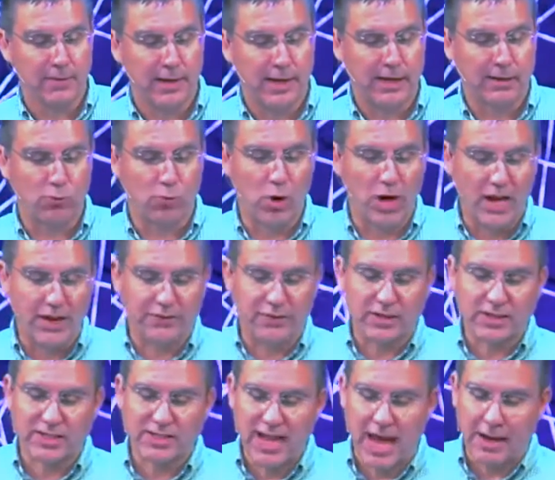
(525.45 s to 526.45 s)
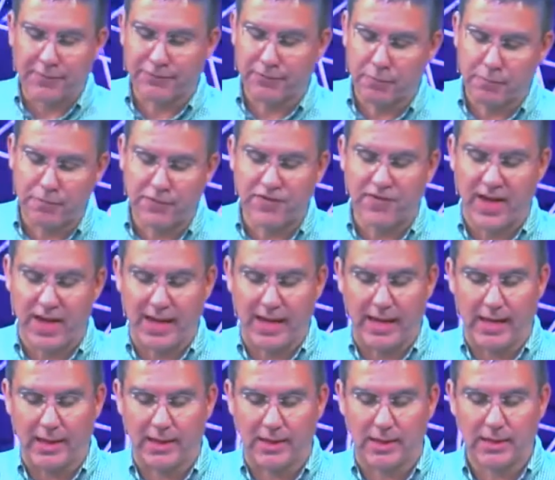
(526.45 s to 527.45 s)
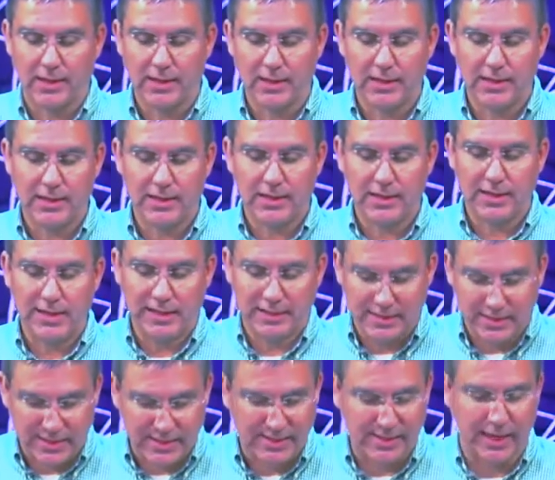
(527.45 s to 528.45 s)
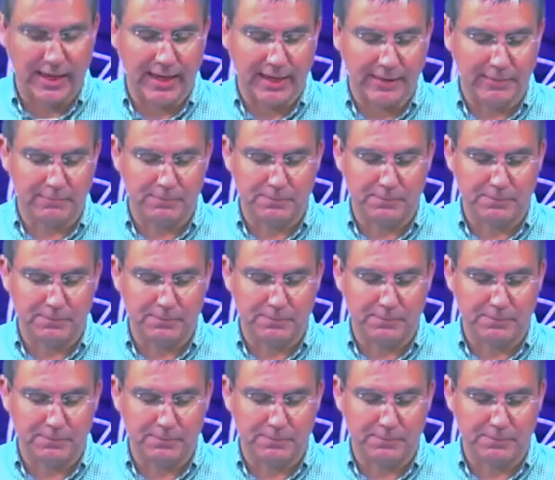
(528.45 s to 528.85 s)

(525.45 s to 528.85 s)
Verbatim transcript: and whatever is not from faith is sin.